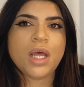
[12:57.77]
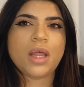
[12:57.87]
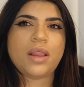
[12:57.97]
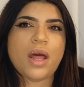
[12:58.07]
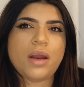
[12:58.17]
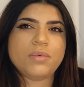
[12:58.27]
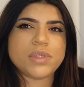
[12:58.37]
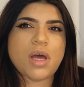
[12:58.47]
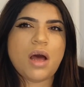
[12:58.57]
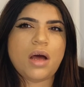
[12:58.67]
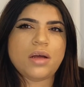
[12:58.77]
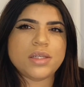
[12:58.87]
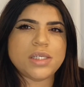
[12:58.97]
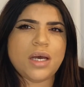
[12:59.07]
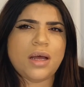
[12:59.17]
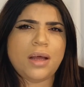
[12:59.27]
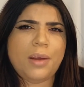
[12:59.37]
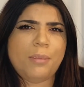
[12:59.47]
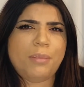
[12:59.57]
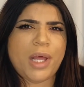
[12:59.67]
that it was called
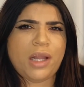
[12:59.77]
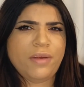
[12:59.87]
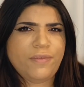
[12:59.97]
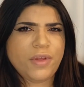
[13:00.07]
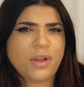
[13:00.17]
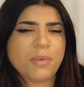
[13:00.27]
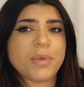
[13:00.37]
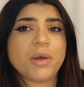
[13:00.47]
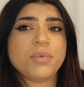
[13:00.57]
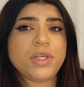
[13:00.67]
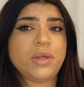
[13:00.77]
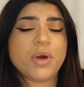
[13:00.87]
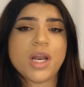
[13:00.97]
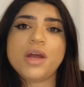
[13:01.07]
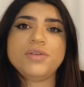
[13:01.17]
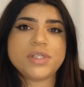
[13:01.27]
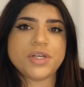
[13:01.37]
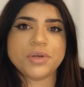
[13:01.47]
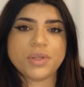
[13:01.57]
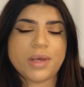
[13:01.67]
Blvd, but you cannot use it
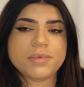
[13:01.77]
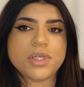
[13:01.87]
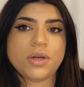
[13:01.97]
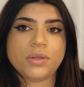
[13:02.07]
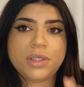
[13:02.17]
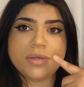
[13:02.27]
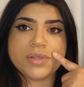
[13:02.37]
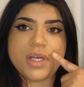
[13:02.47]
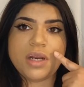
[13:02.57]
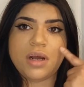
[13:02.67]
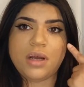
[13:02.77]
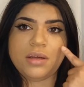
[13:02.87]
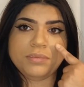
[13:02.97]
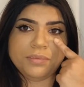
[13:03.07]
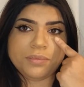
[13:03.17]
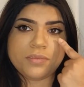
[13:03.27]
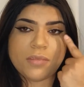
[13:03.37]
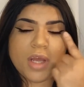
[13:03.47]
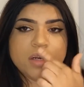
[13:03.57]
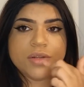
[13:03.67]
in your lips. You can only use it under the